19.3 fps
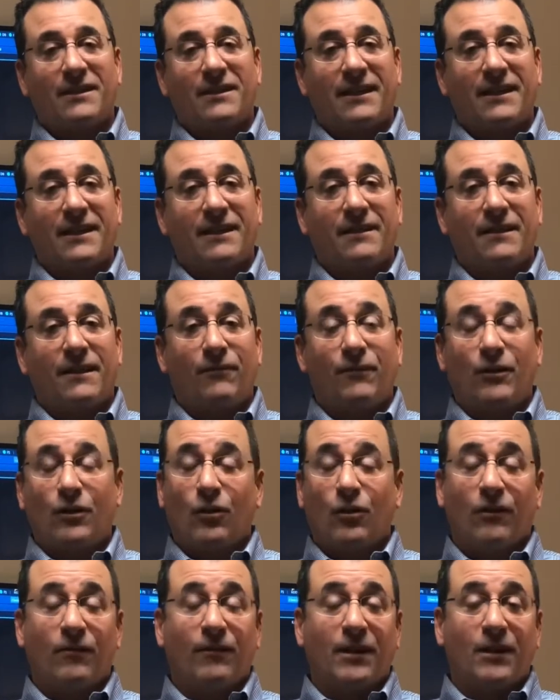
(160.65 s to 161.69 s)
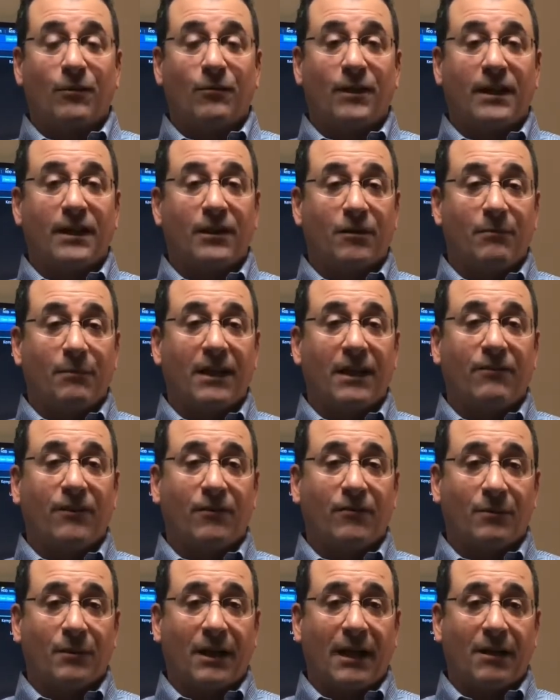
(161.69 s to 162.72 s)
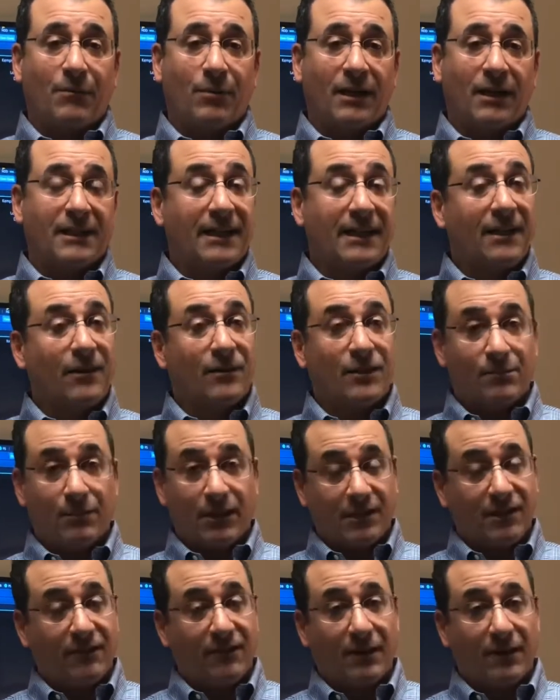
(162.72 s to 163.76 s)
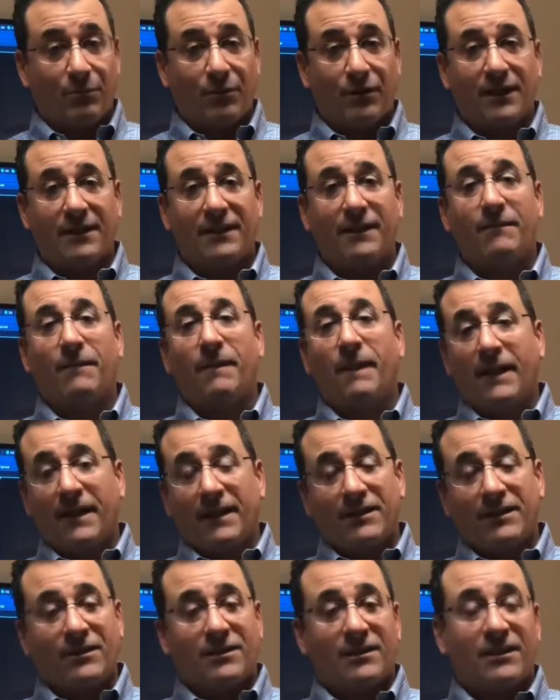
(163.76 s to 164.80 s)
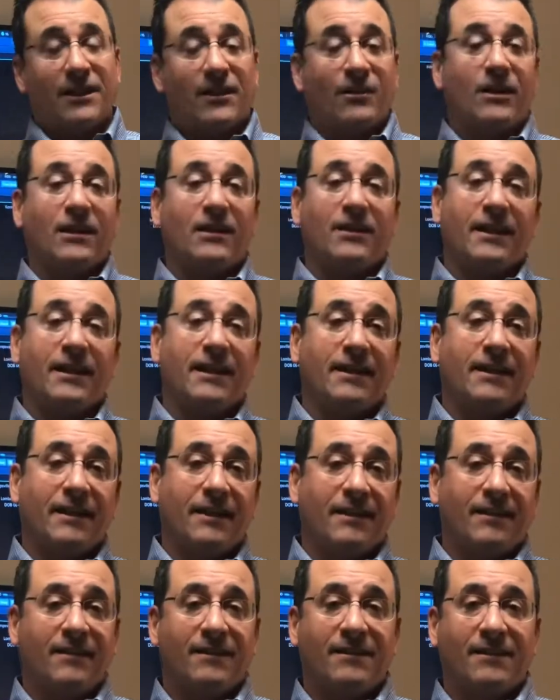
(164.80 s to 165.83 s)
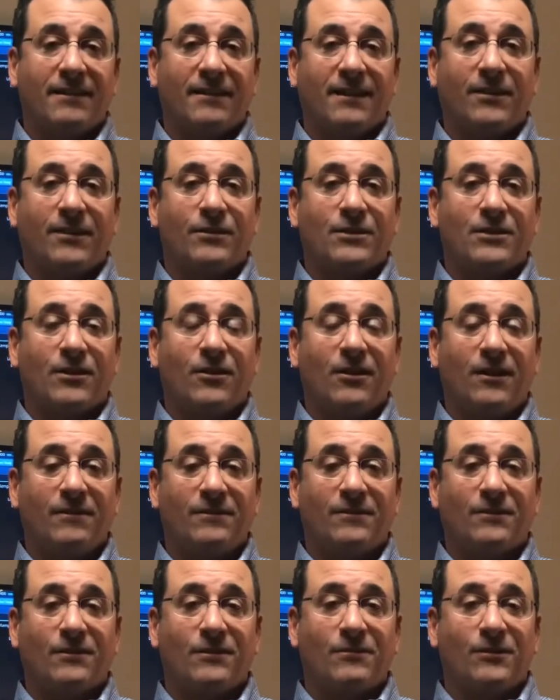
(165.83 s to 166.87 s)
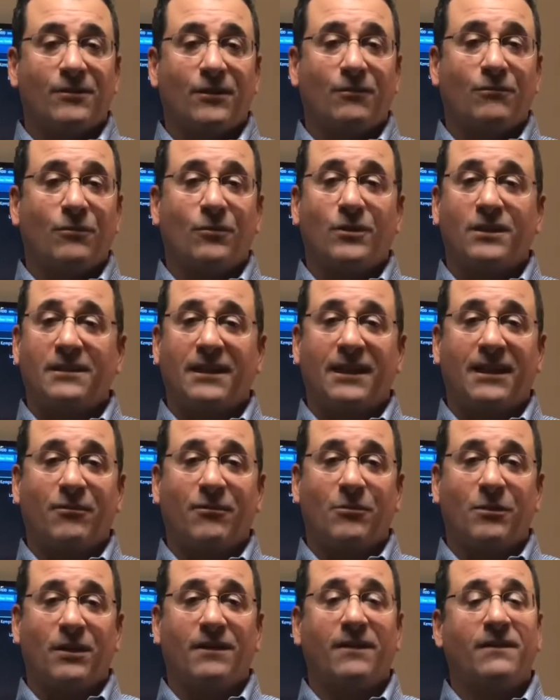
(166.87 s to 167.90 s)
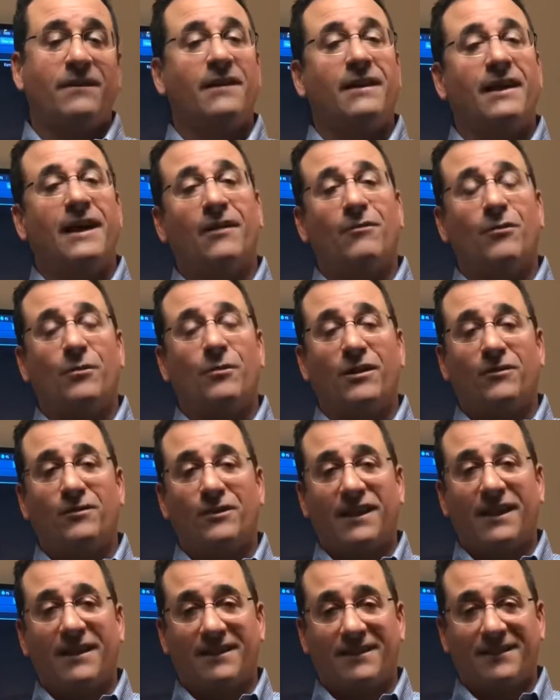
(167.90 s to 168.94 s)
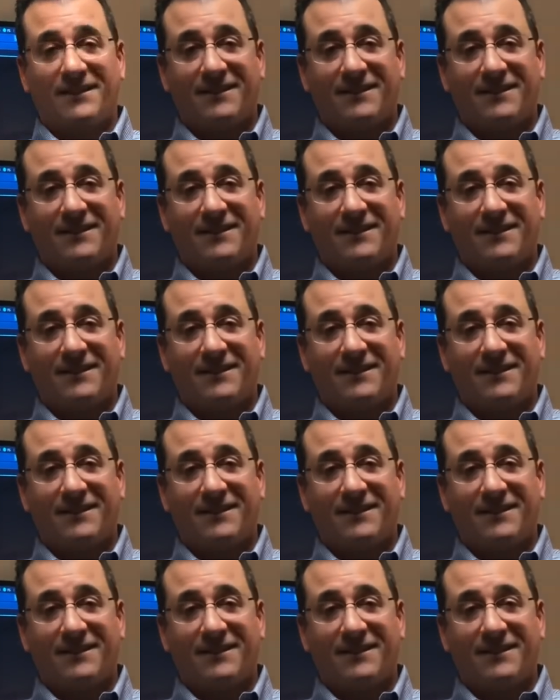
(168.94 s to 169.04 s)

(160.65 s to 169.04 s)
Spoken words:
And if you know of anyone that could benefit from chiropractic care, especially if they're pregnant, just click on the link and give us a call. Look forward to seeing everyone. Have a wonderful day.